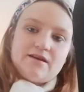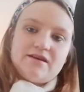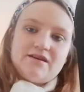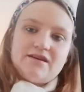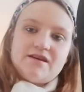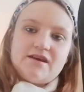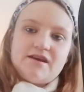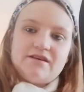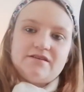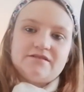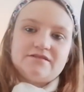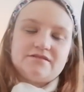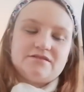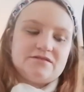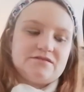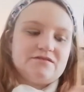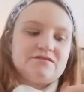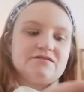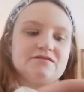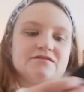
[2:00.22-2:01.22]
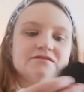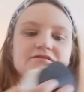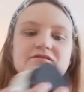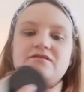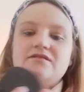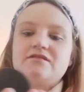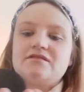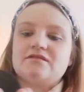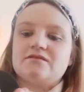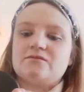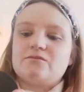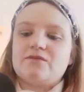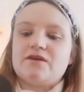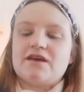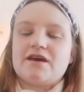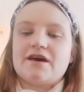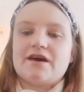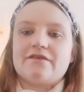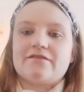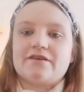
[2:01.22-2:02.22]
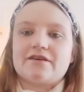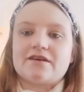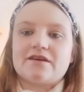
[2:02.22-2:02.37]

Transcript: Next, we have a